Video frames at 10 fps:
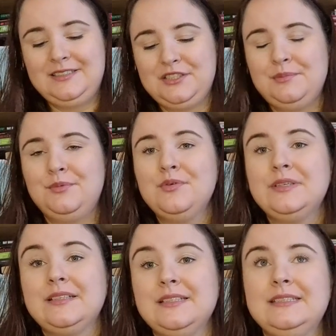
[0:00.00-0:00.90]
this is a book
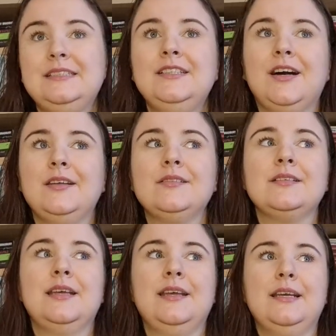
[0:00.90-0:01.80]
that is not
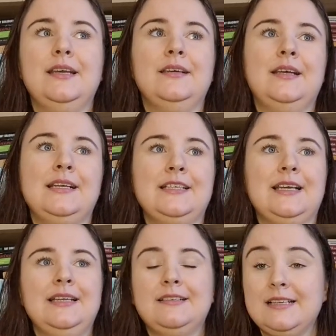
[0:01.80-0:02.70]
uh,
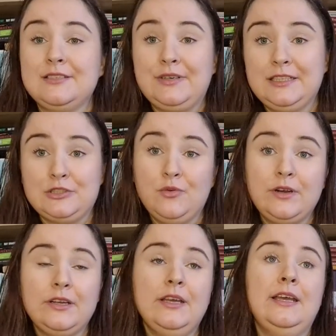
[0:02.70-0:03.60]
exactly classified as
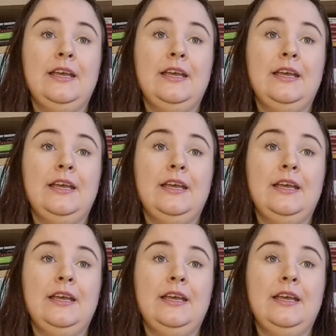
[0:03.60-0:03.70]
horror.